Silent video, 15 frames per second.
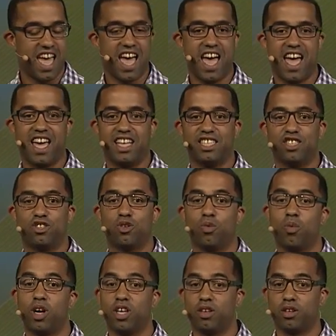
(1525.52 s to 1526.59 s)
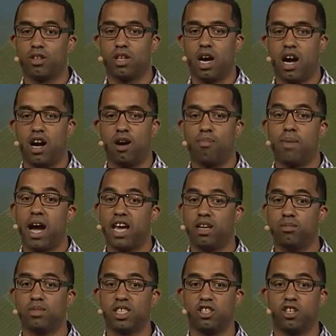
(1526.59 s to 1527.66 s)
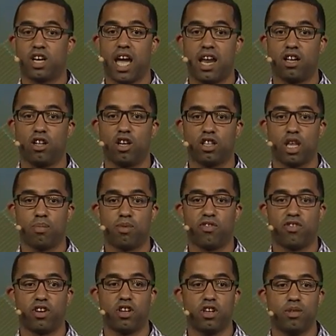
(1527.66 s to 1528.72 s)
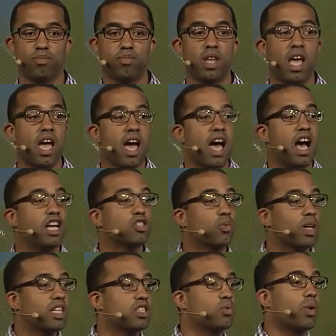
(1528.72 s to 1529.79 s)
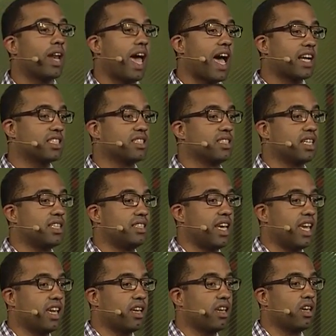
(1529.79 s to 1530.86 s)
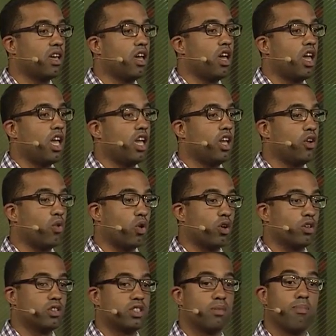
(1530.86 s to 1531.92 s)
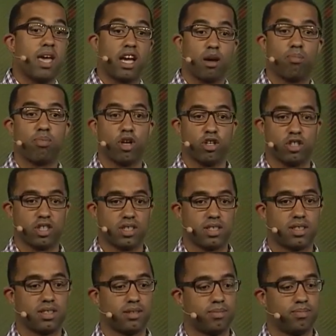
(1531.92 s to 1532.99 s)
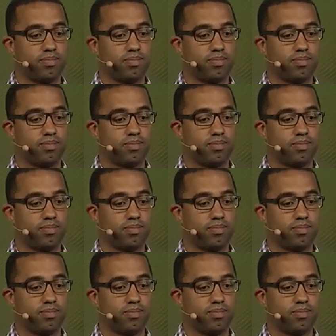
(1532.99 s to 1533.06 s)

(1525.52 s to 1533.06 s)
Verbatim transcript: and what items in your catalog they prefer, as well as what actions they take in order to make a purchase.